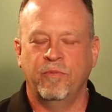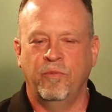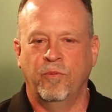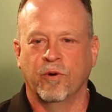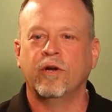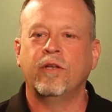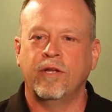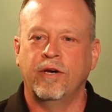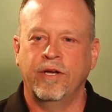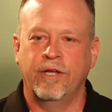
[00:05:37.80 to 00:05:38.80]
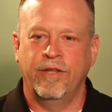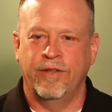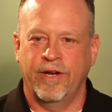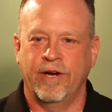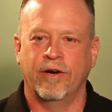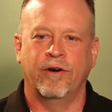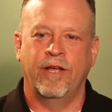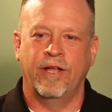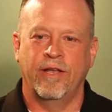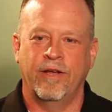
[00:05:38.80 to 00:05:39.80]
worked there
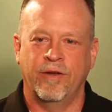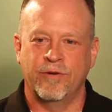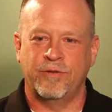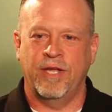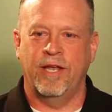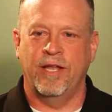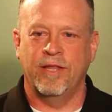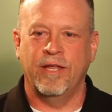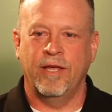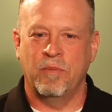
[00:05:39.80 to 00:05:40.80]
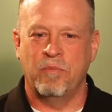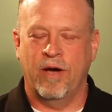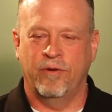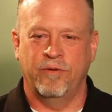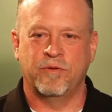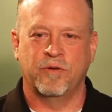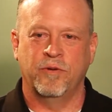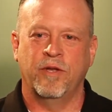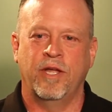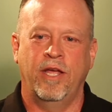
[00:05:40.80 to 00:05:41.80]
and understanding the amount of
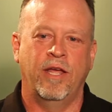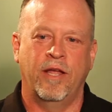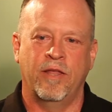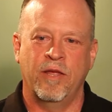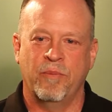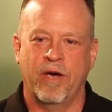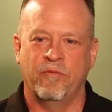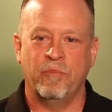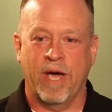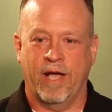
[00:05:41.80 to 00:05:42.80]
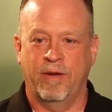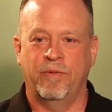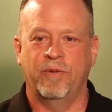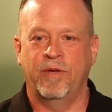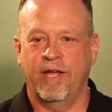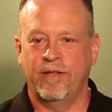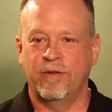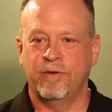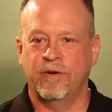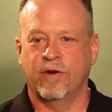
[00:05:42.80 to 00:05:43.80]
scrutiny and the amount of backup that we had to
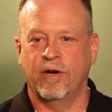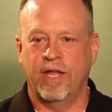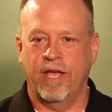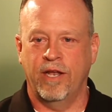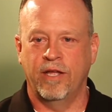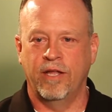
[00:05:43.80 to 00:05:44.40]
do of our data,